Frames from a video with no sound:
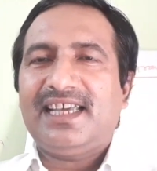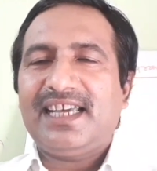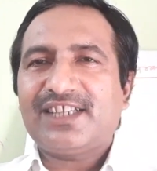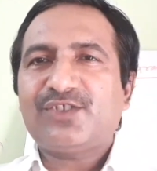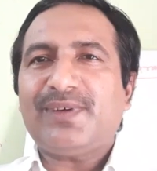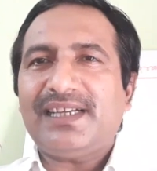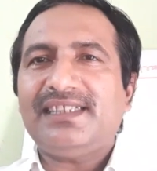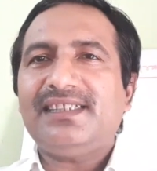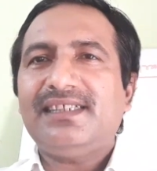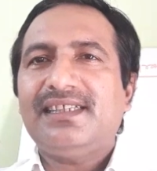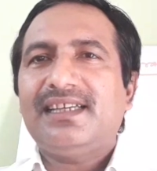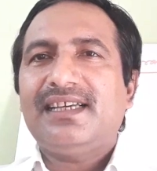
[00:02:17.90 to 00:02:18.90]

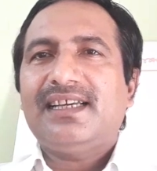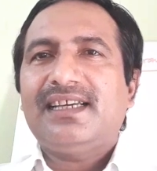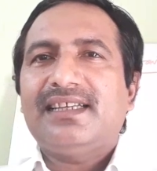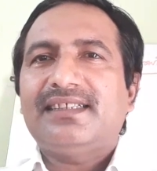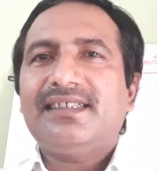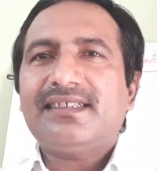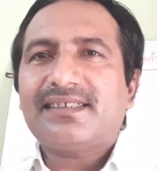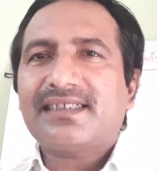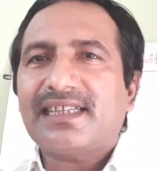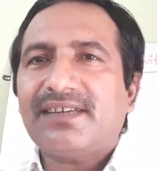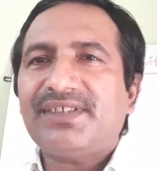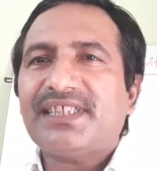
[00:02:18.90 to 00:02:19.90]
Actually, this
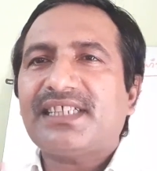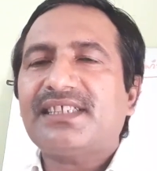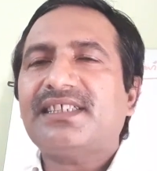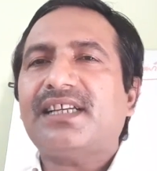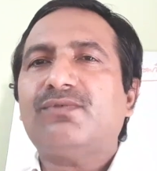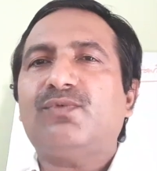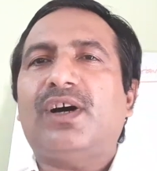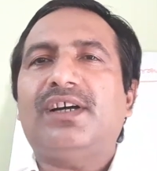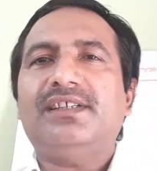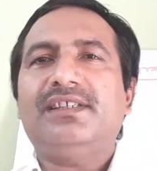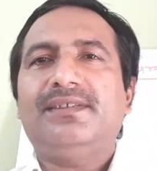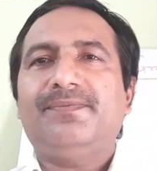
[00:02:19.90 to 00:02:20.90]
gravitation
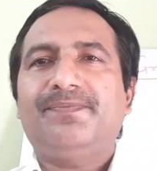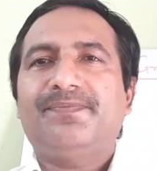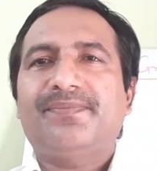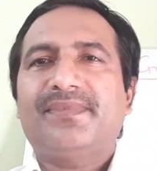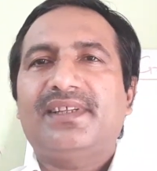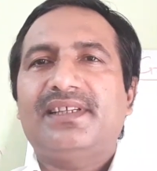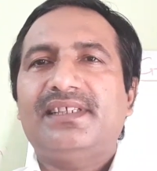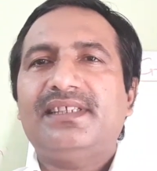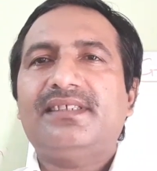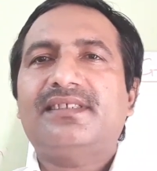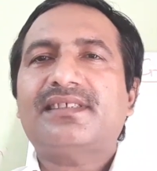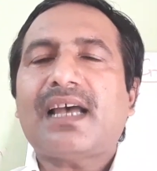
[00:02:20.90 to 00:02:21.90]
word
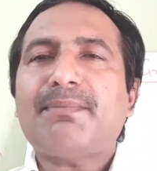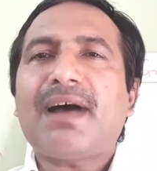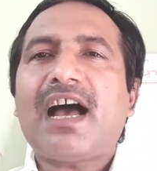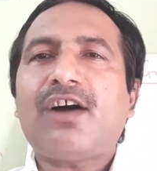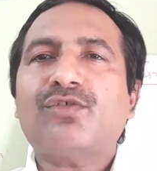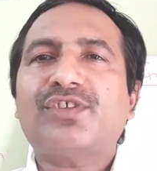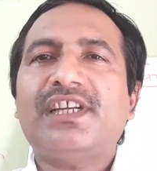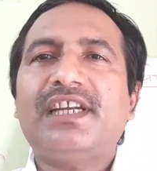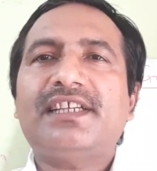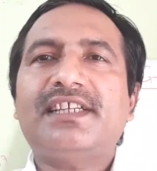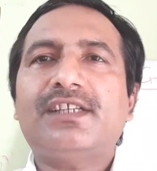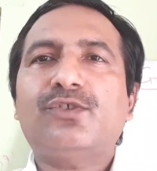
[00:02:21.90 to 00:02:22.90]
is somehow
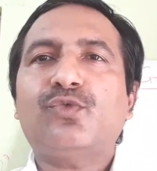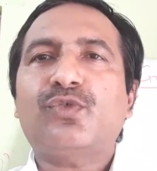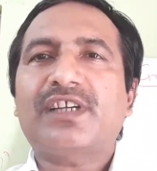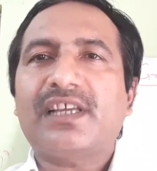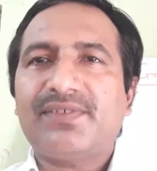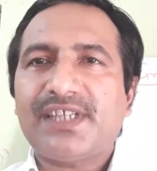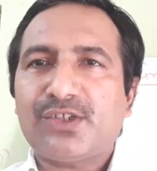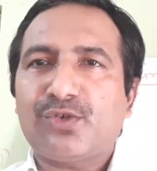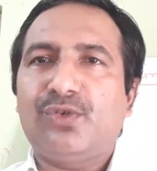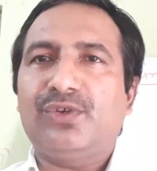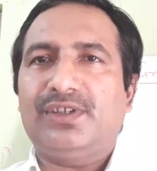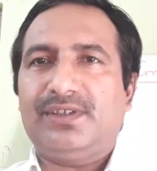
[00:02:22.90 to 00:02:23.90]
related to
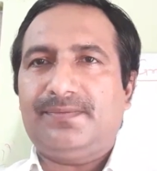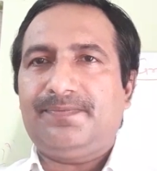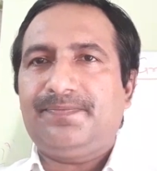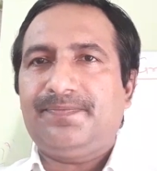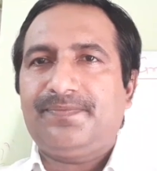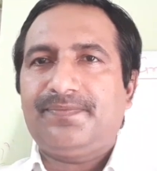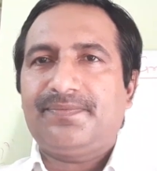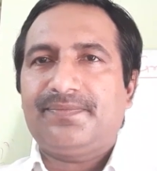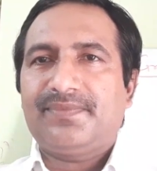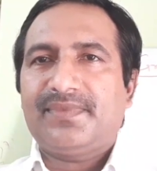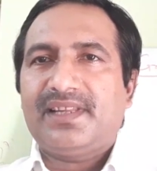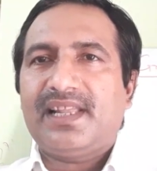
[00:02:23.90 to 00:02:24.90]
gravitone,
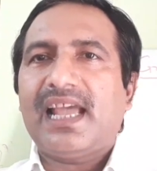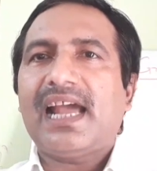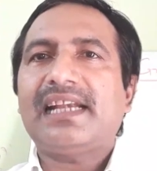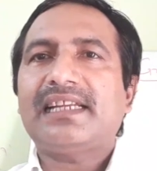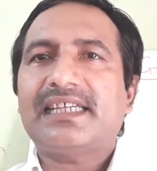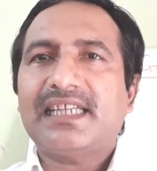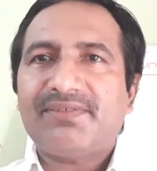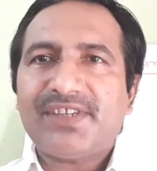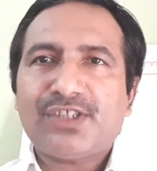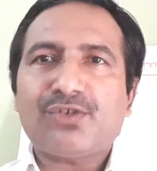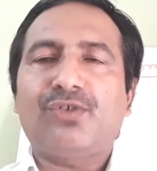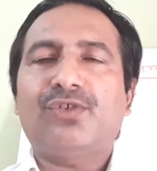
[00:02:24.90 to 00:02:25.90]
and
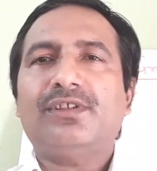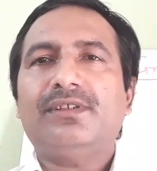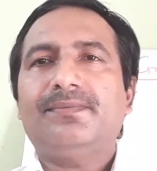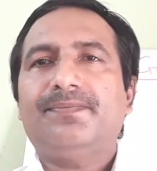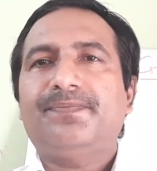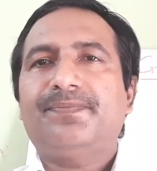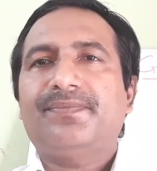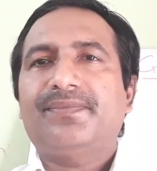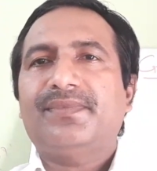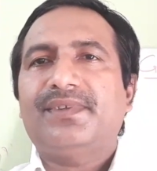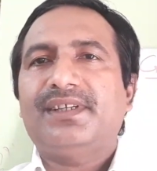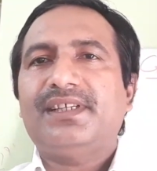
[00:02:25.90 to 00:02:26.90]
gravitone
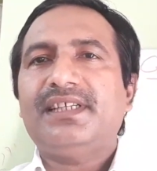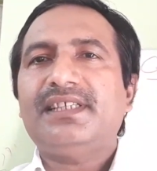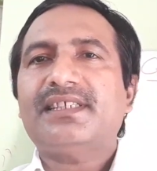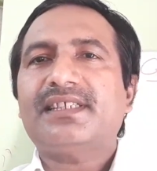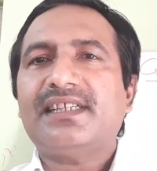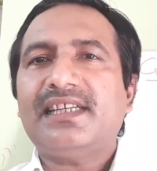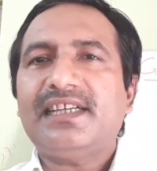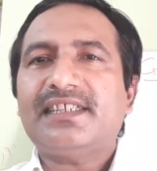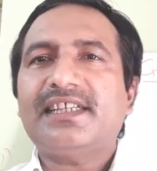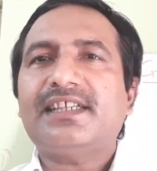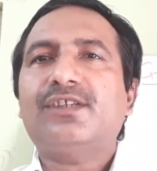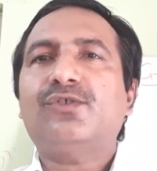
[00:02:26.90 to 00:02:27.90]
is
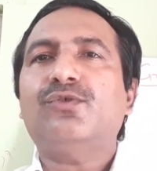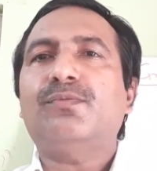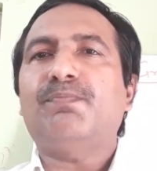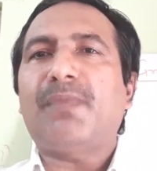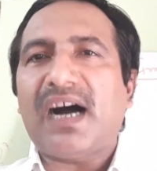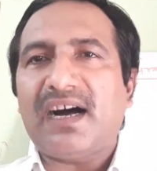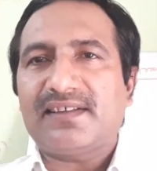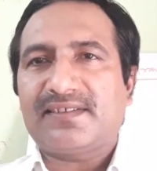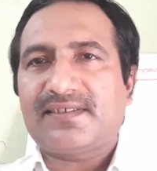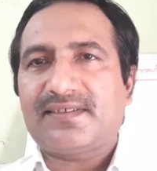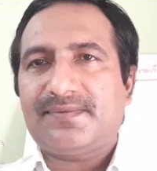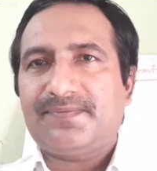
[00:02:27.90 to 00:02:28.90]
related to
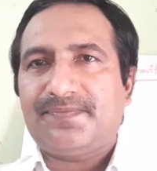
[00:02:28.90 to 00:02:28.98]
mass.